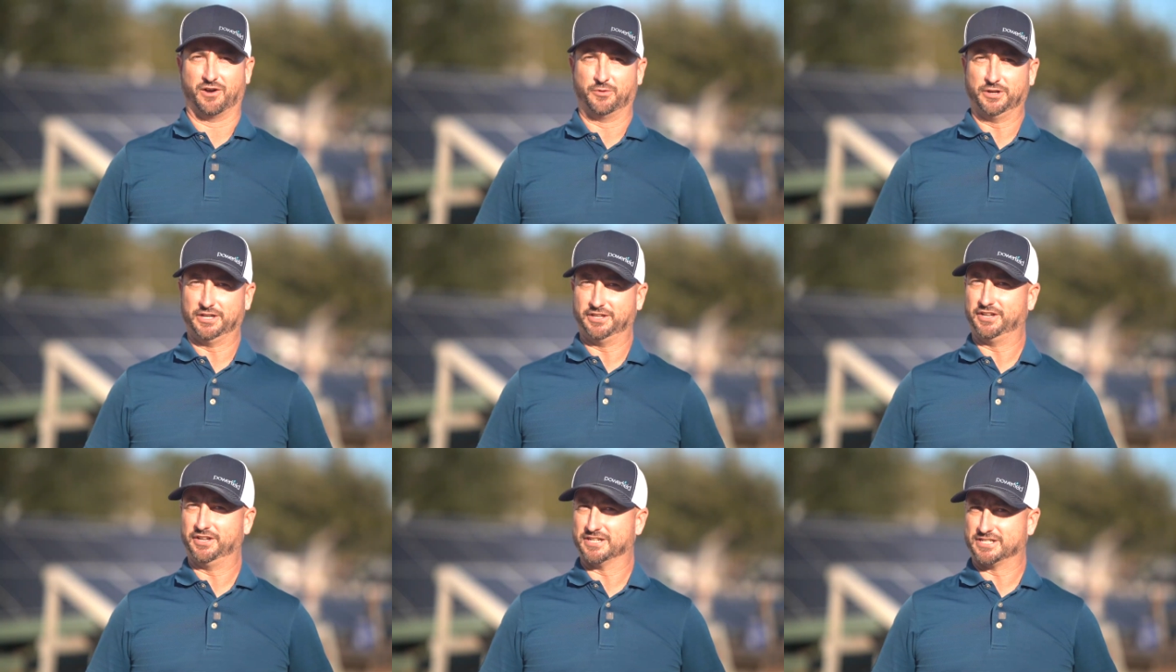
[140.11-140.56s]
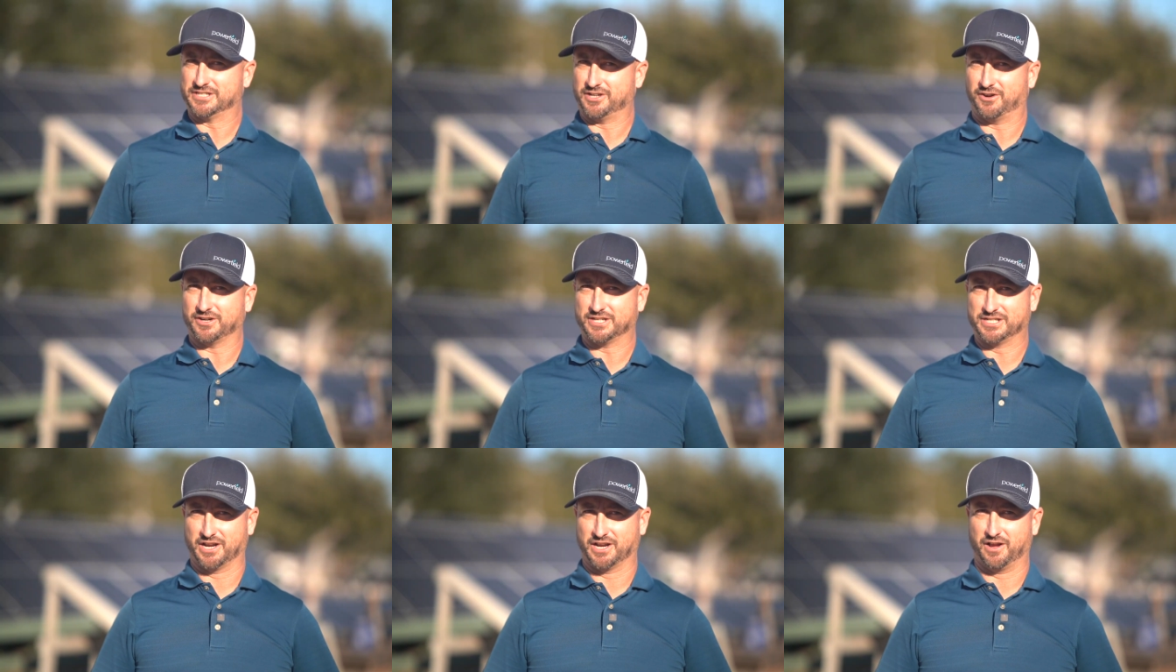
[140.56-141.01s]
We did the
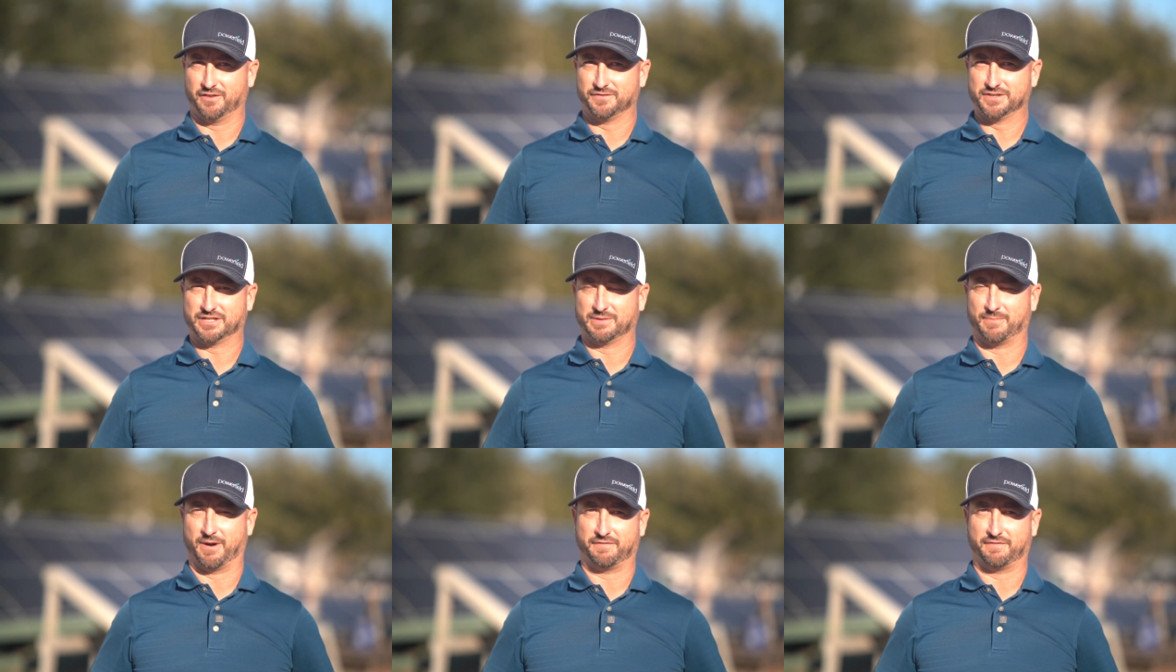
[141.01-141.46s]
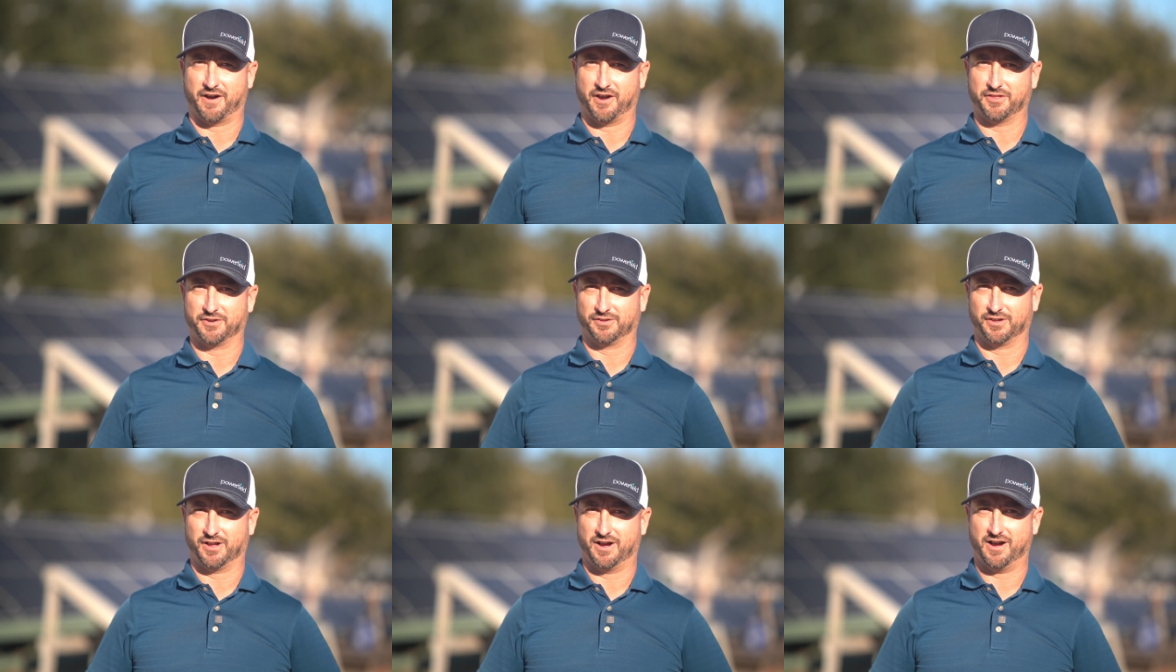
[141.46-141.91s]
install ourselves. My
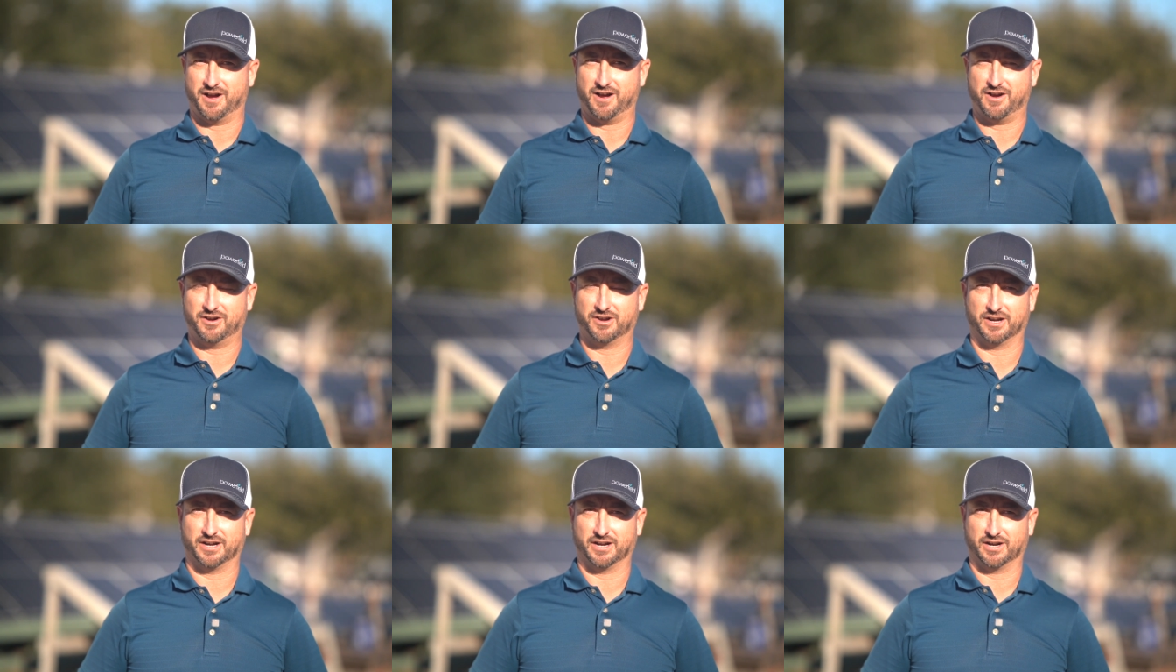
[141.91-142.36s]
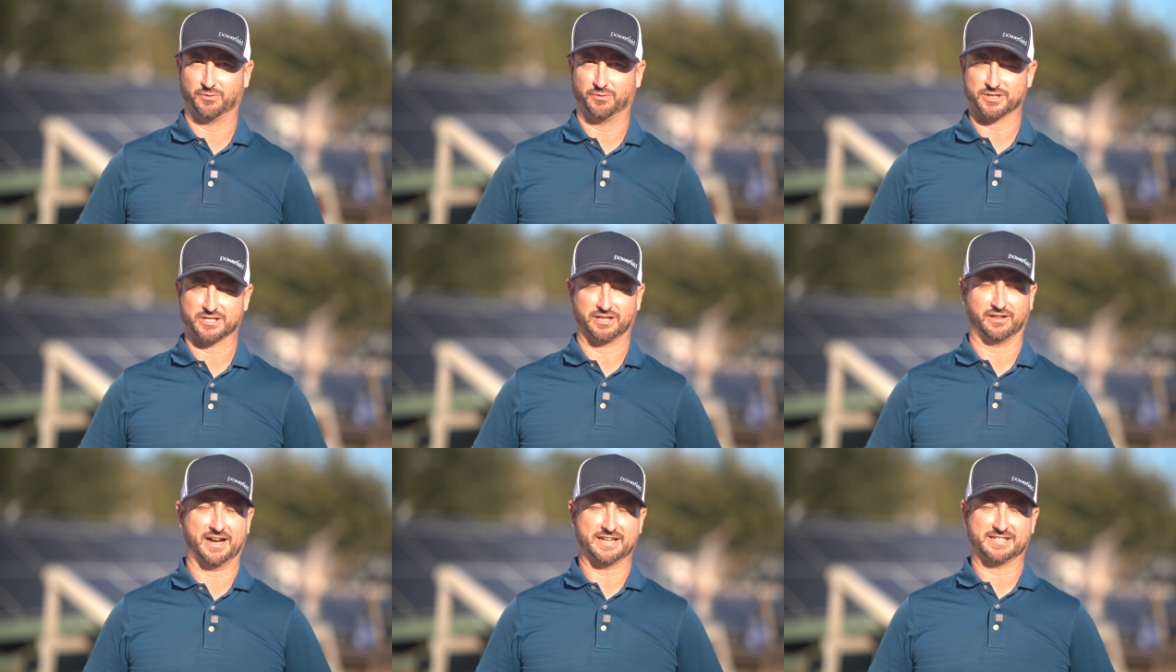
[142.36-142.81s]
father-in-law uh,
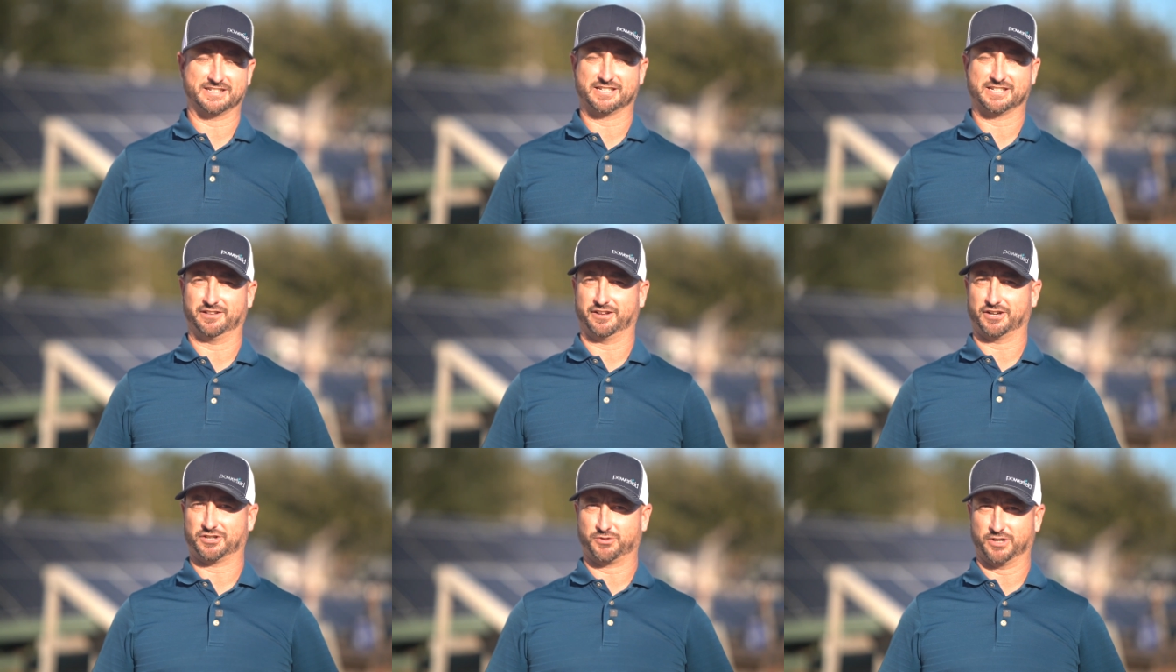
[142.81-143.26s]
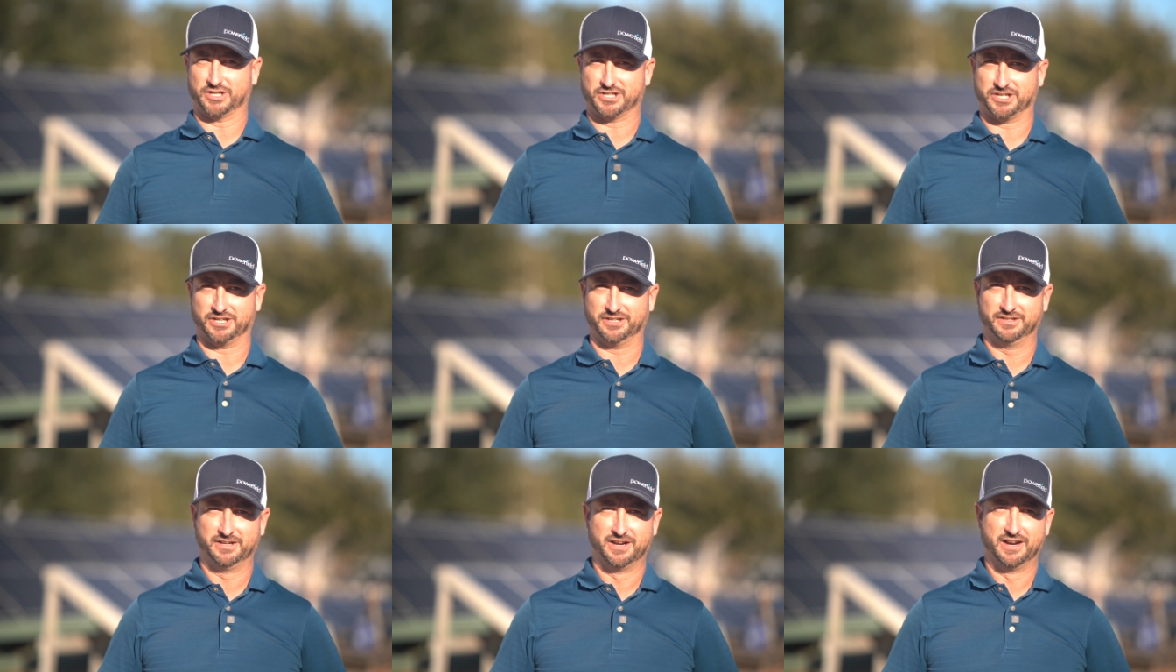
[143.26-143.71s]
was a licensed
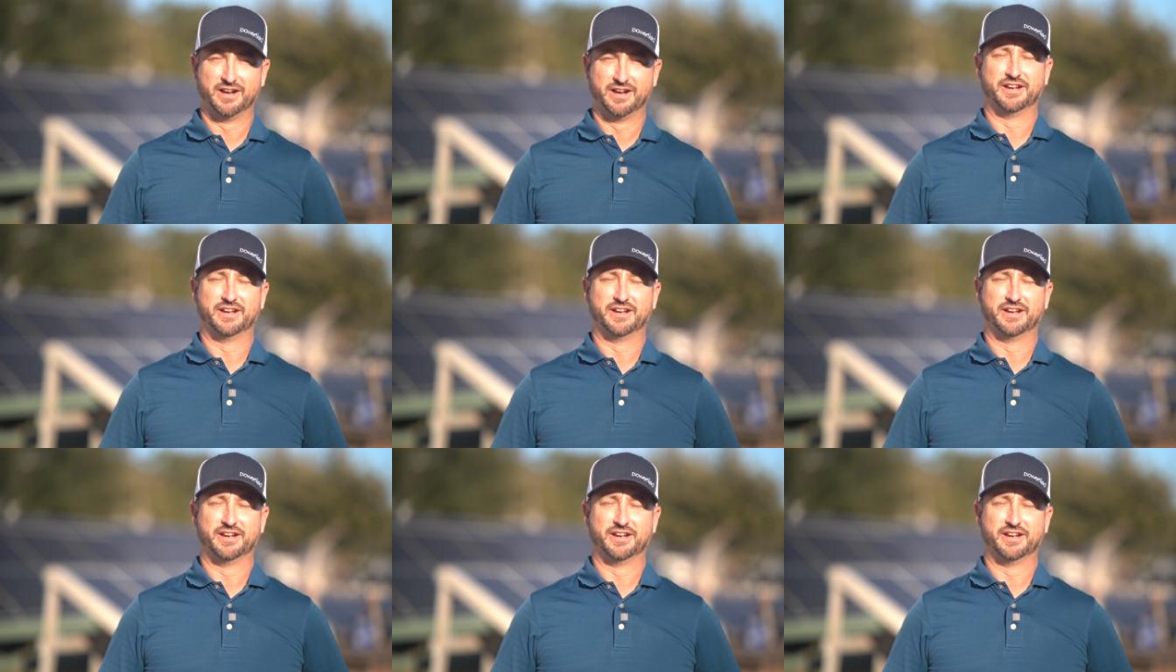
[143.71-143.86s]
electrician.